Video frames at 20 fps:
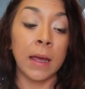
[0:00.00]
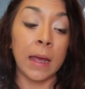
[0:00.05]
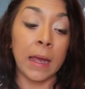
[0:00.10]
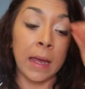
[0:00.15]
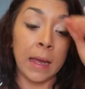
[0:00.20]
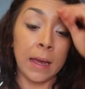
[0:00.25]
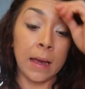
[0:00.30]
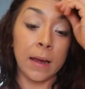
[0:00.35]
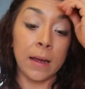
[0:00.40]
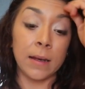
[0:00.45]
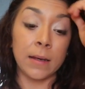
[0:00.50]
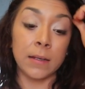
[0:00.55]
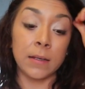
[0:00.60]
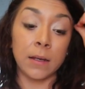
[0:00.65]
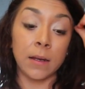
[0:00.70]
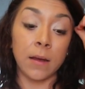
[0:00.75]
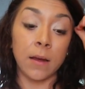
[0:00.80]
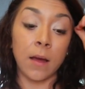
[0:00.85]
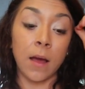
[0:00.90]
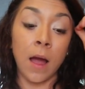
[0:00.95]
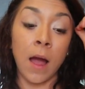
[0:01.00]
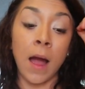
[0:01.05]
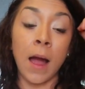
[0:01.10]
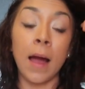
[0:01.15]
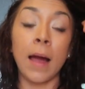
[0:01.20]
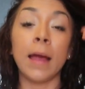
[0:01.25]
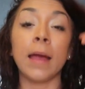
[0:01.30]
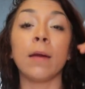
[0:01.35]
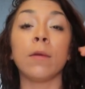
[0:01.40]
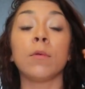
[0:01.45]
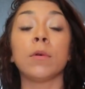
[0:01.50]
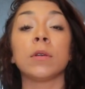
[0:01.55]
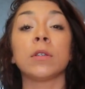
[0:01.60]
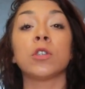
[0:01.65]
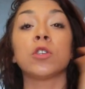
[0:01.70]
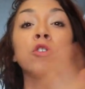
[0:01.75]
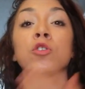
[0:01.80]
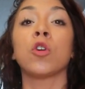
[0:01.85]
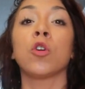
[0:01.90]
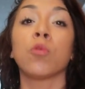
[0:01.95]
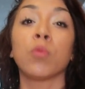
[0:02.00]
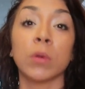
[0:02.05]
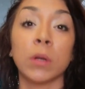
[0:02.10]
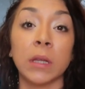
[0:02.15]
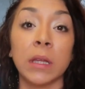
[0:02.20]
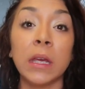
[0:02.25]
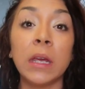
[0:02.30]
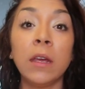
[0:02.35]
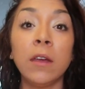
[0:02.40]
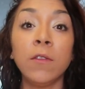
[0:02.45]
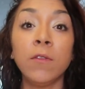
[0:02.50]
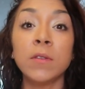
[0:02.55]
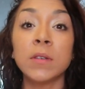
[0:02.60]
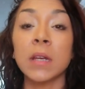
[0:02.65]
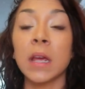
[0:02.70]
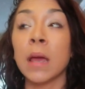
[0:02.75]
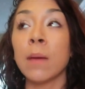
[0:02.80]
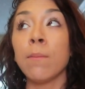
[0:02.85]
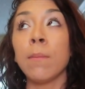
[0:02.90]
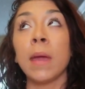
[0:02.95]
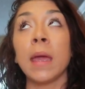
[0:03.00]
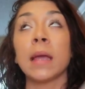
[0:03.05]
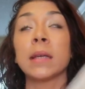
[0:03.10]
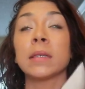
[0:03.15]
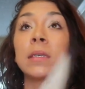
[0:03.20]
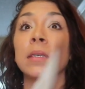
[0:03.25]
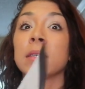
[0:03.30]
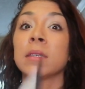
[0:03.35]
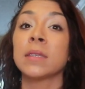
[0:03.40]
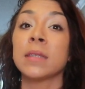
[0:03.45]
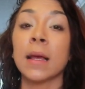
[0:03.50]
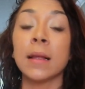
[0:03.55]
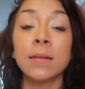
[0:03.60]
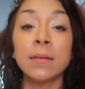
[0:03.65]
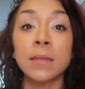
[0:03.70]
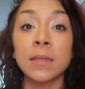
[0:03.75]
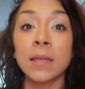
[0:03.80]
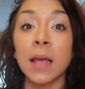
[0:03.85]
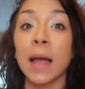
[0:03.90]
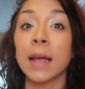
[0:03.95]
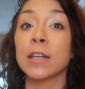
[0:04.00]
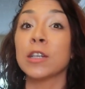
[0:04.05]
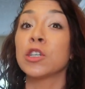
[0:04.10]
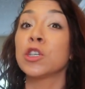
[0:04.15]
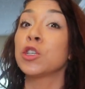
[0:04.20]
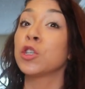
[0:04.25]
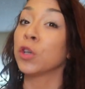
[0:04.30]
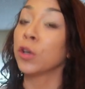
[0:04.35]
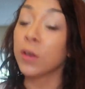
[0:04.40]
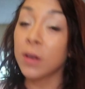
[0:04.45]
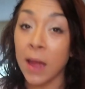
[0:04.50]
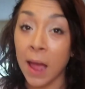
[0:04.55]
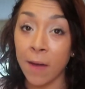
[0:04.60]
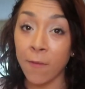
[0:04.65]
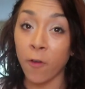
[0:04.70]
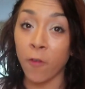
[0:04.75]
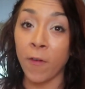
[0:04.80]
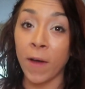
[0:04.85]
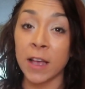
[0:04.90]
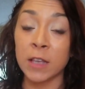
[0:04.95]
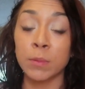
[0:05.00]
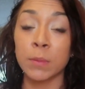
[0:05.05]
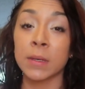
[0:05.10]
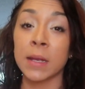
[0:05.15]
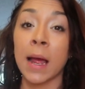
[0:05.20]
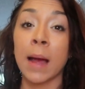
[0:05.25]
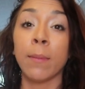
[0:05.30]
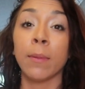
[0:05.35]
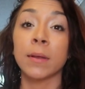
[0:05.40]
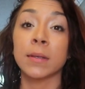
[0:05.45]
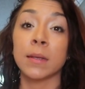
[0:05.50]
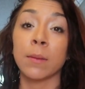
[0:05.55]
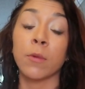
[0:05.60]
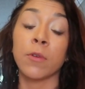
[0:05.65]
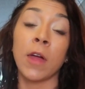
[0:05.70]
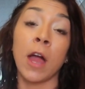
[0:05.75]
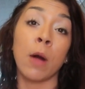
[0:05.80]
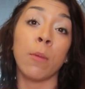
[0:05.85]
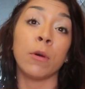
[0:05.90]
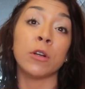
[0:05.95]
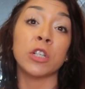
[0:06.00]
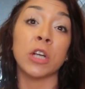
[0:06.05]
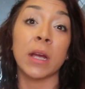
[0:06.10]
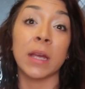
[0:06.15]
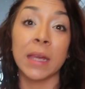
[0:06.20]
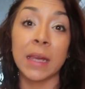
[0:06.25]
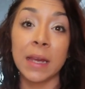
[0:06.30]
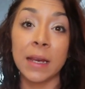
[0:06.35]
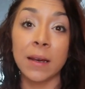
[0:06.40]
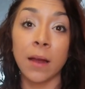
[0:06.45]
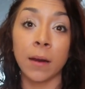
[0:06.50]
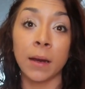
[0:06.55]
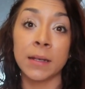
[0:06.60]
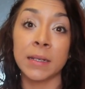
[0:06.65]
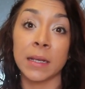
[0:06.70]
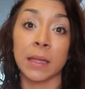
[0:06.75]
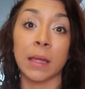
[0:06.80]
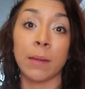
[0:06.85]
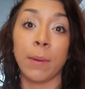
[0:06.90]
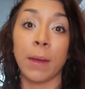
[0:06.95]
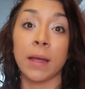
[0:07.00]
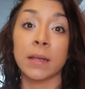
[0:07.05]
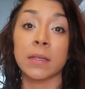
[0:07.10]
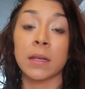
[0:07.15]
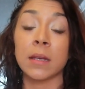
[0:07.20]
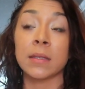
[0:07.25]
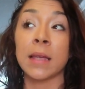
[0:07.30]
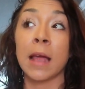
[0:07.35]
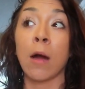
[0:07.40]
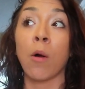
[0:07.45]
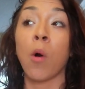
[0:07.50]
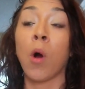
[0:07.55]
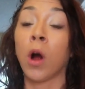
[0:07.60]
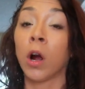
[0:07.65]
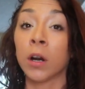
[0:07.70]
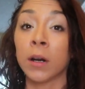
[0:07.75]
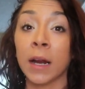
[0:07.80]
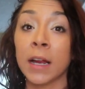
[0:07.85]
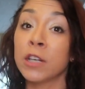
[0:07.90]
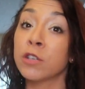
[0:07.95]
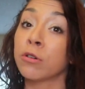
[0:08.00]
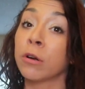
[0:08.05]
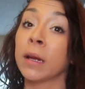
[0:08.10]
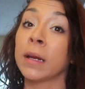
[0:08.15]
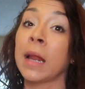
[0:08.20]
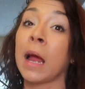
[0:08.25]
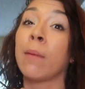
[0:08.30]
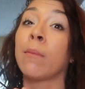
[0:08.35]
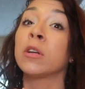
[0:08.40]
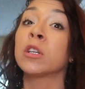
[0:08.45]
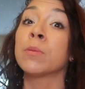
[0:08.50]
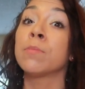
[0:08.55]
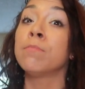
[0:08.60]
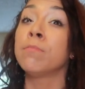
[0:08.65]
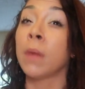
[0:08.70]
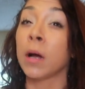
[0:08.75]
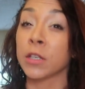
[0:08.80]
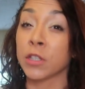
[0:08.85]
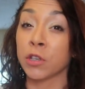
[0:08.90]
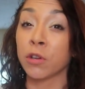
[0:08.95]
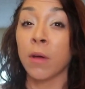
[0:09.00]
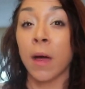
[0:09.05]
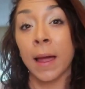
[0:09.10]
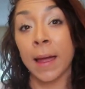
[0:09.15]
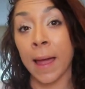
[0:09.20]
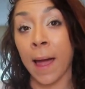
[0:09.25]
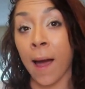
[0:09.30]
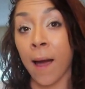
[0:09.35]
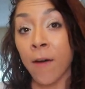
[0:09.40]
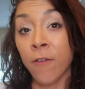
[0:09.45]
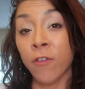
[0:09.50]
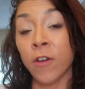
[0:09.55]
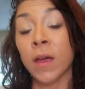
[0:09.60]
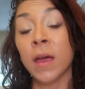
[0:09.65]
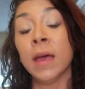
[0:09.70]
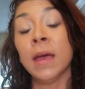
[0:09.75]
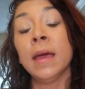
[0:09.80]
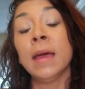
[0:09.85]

And I was so relieved. It makes sense. I should have a fast metabolism with how much I eat on a daily basis, how hard I train, how much muscle I have.